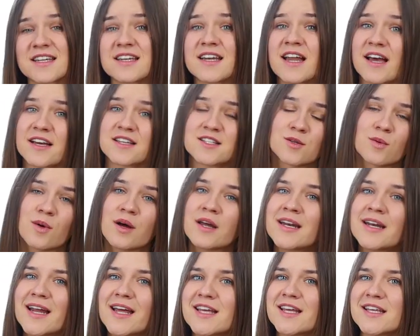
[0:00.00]
The next
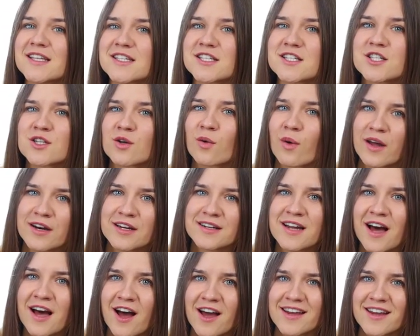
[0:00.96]
one is
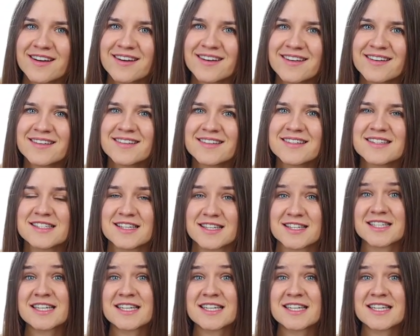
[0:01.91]
29. It's a